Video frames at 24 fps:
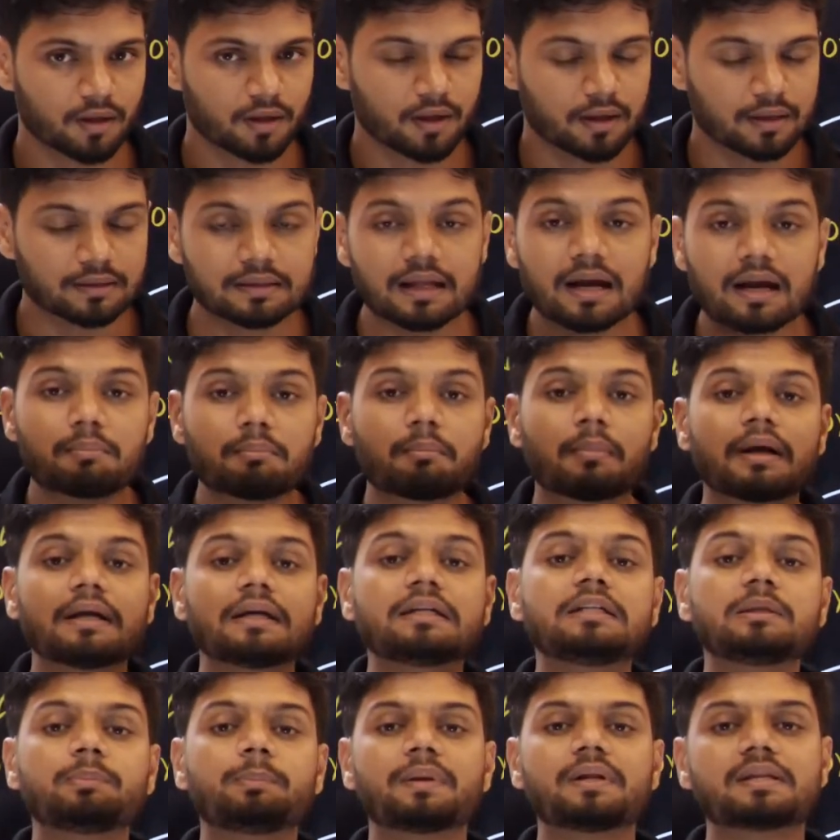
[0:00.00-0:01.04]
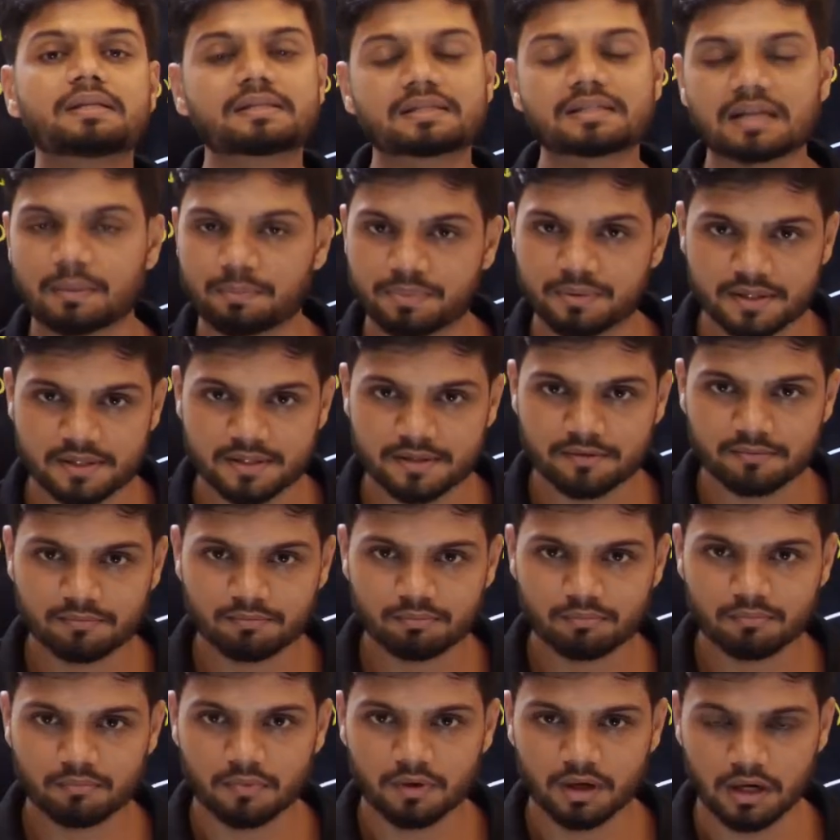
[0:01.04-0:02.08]
there are multiple steps.
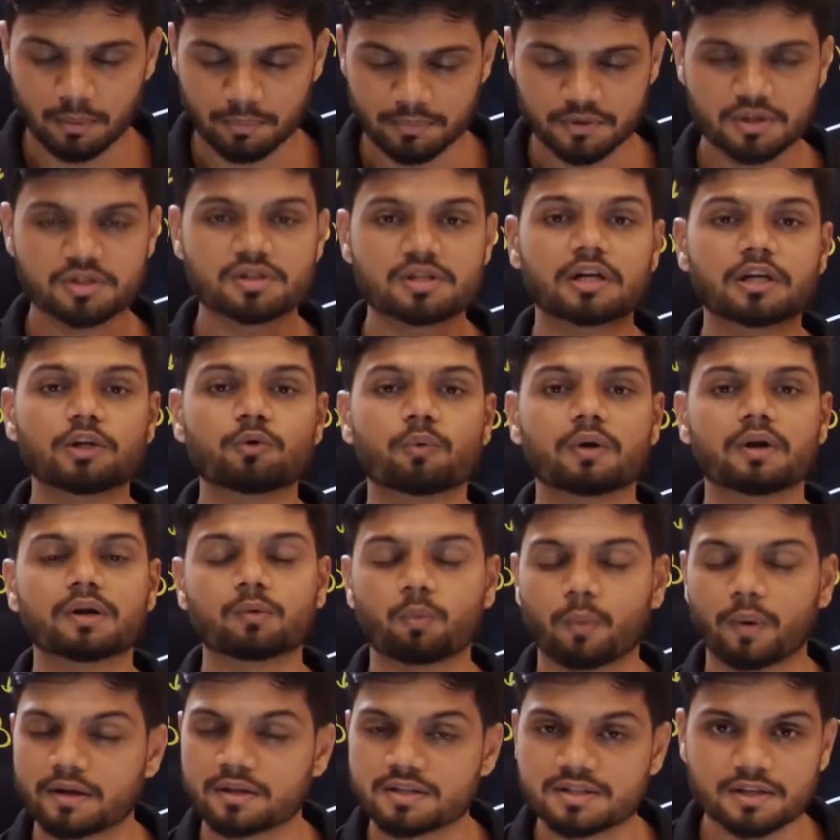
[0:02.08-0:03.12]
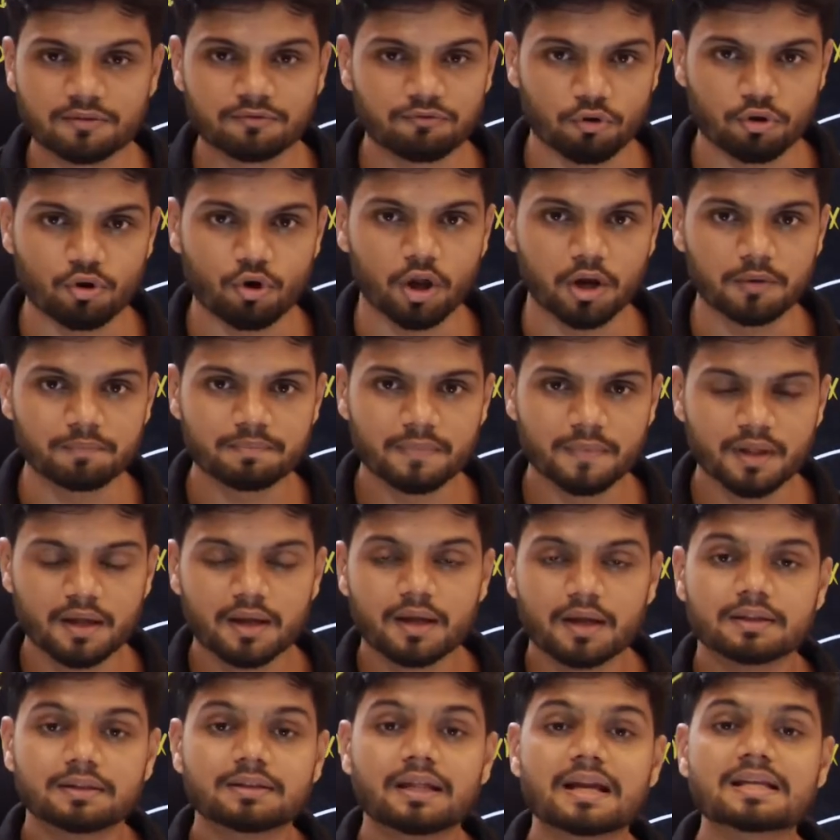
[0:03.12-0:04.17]
Let me just tell you once and for all.
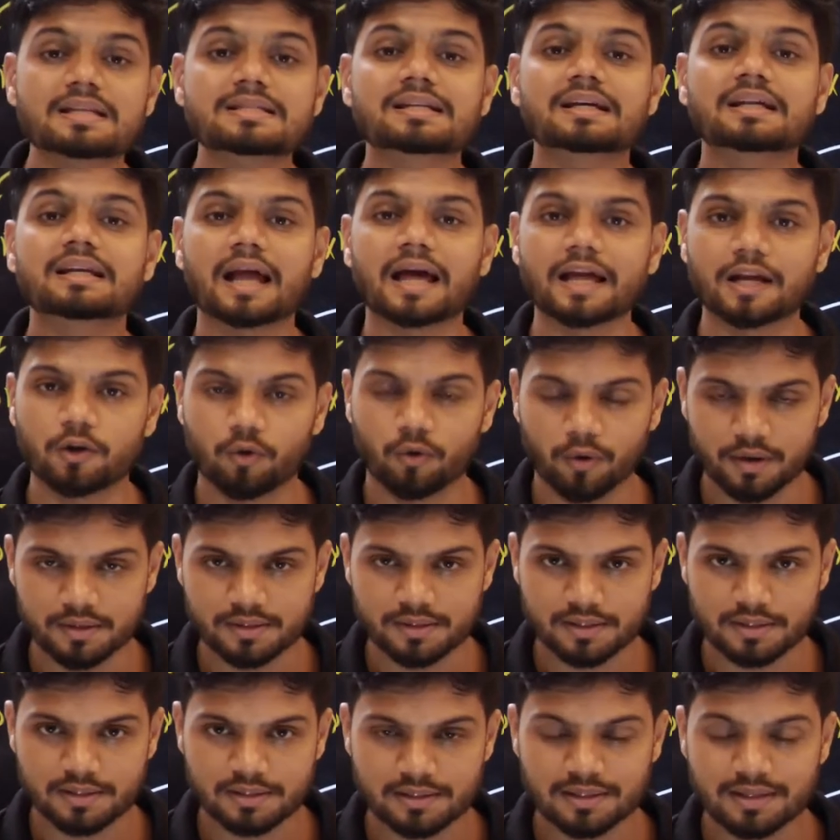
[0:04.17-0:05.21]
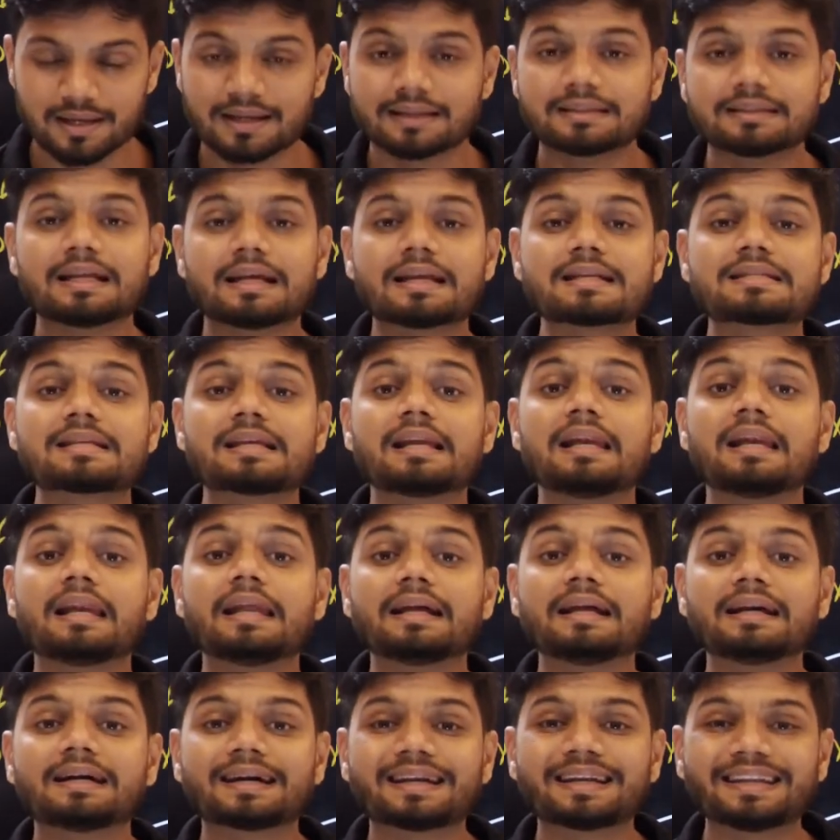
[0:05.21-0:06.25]
There is glycolysis, there is a
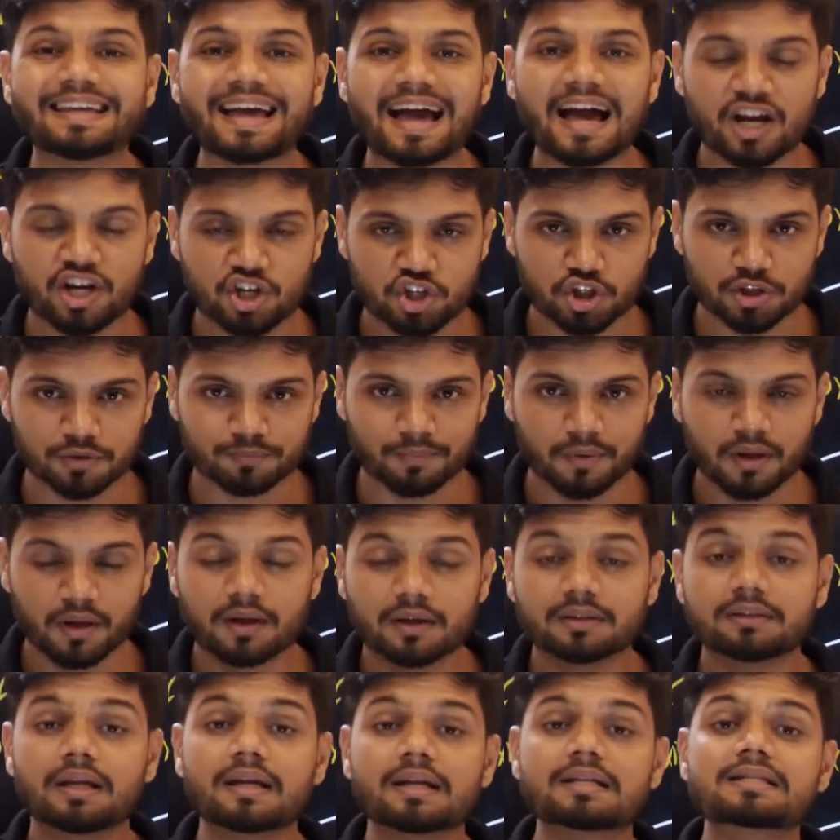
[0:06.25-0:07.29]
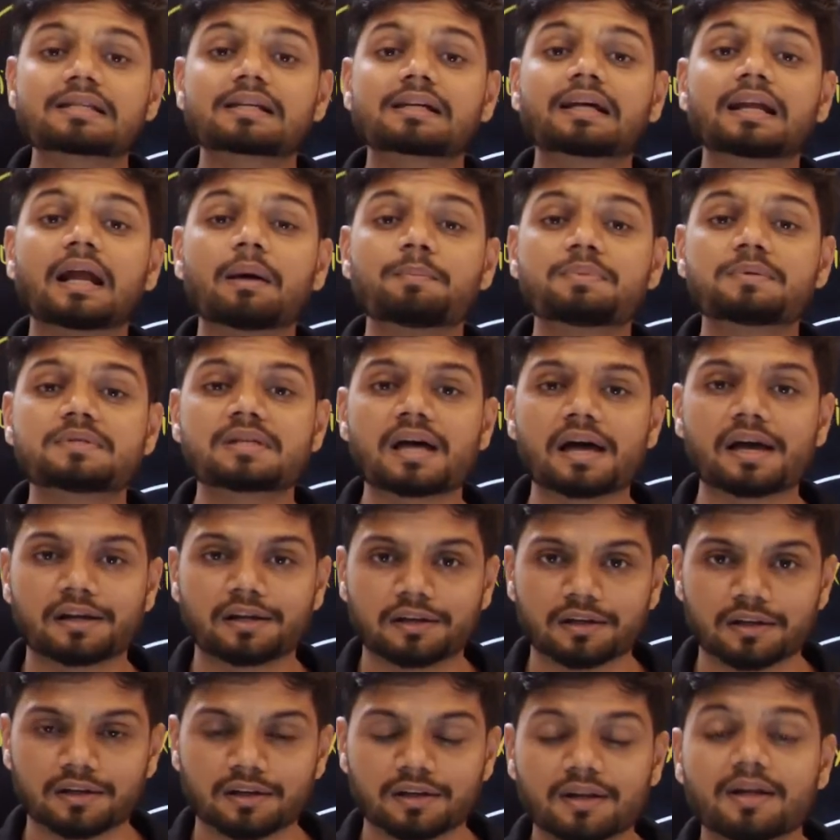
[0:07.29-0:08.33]
link reaction, there is Krebs
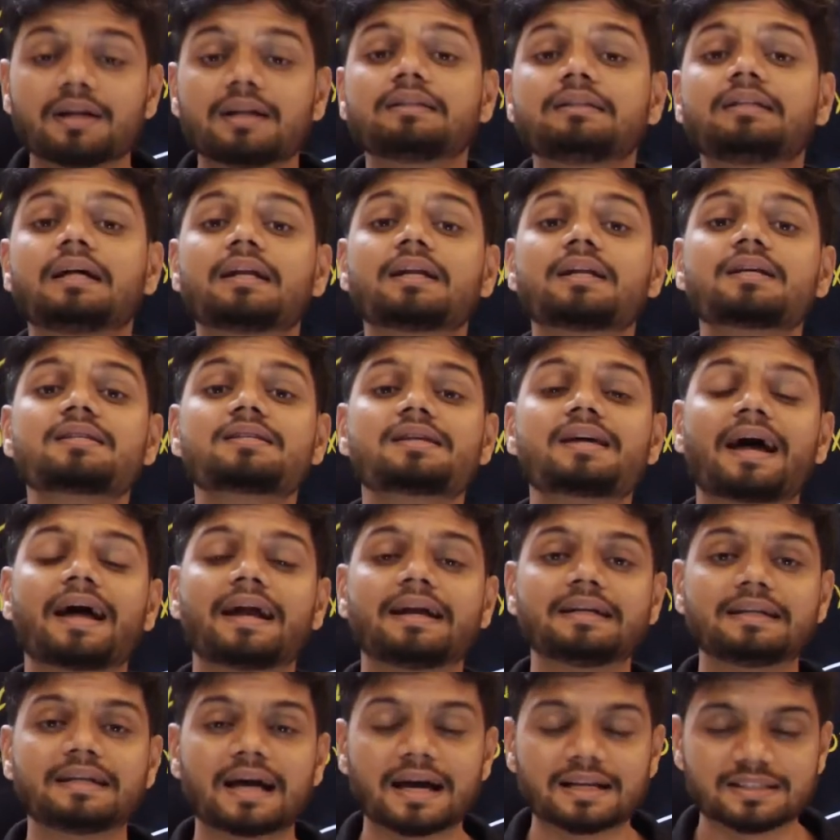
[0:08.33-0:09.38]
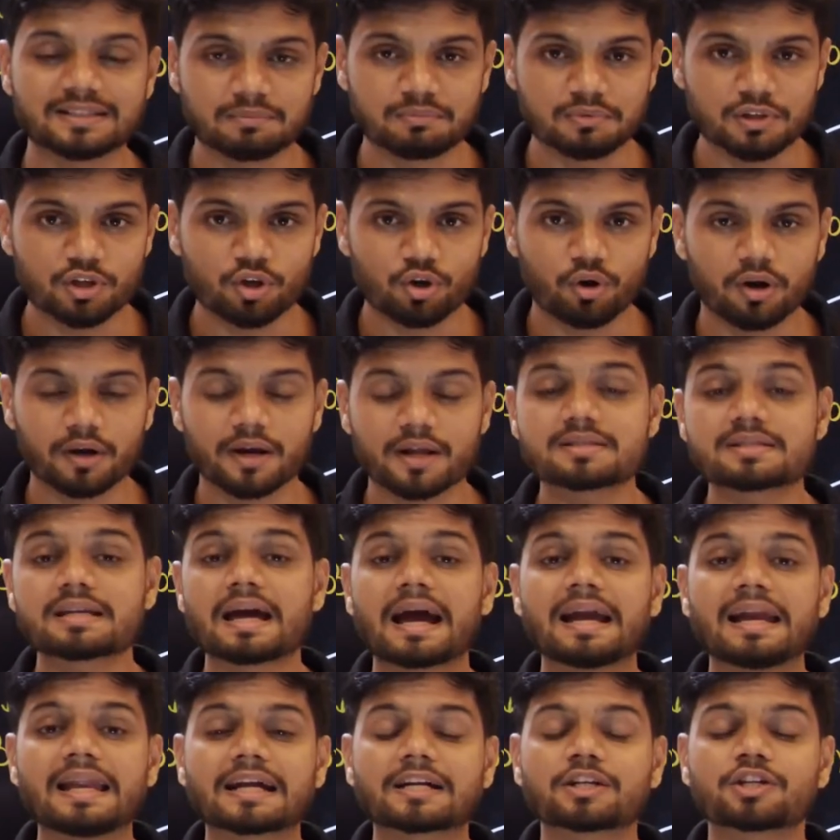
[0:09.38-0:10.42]
cycle, there is entire something called as
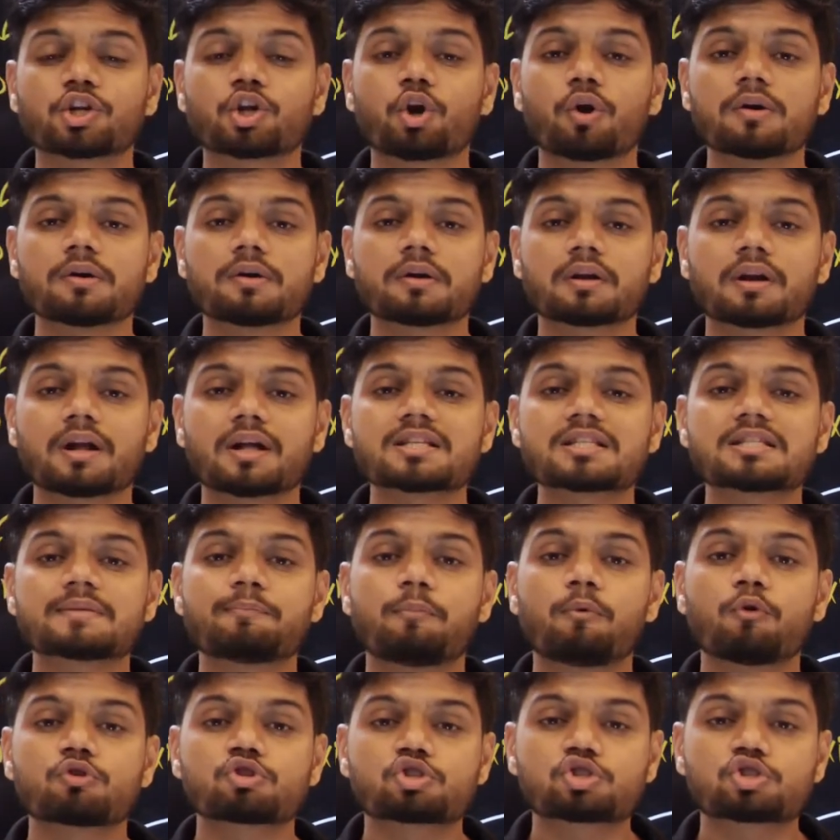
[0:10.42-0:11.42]
electron transport